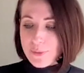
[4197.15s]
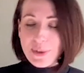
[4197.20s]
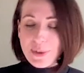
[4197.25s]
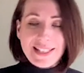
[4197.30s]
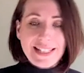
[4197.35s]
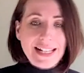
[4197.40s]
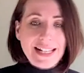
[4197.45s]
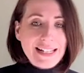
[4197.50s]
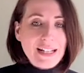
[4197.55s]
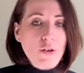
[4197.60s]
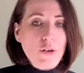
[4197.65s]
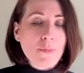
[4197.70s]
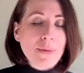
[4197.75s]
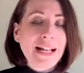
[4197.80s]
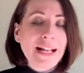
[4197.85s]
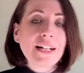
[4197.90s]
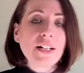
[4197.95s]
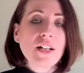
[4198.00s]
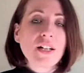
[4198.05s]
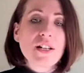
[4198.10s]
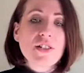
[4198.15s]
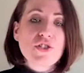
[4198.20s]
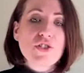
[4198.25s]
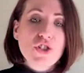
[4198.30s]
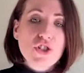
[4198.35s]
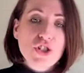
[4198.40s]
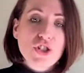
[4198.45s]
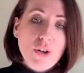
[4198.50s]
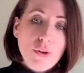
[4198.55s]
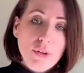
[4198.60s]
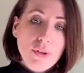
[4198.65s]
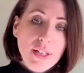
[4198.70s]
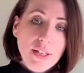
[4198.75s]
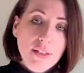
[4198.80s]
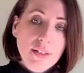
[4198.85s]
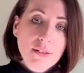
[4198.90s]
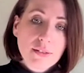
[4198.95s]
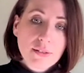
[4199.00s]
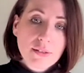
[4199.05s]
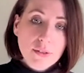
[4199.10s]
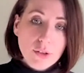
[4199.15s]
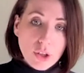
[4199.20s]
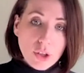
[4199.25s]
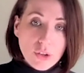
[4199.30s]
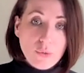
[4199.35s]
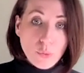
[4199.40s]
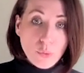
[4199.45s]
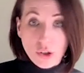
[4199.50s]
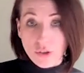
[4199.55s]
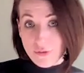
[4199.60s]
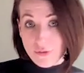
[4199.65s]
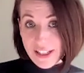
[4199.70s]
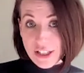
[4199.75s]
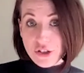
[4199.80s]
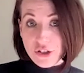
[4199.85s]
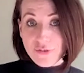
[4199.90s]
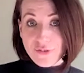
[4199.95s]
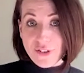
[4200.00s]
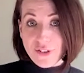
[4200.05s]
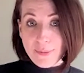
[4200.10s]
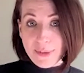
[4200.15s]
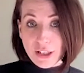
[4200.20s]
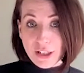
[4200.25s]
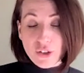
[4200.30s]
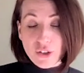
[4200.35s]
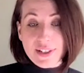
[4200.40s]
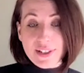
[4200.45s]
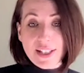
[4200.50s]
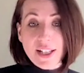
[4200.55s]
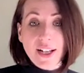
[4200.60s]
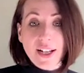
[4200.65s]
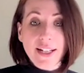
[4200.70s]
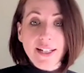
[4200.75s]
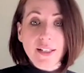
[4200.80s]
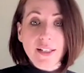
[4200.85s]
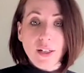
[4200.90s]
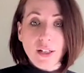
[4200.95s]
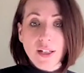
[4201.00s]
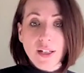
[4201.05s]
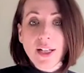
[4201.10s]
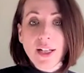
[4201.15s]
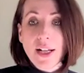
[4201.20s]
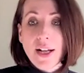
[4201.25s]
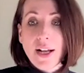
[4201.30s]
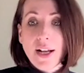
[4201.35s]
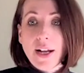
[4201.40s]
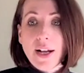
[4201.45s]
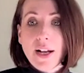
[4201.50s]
We stand out with placards just showing what factory farming looks like.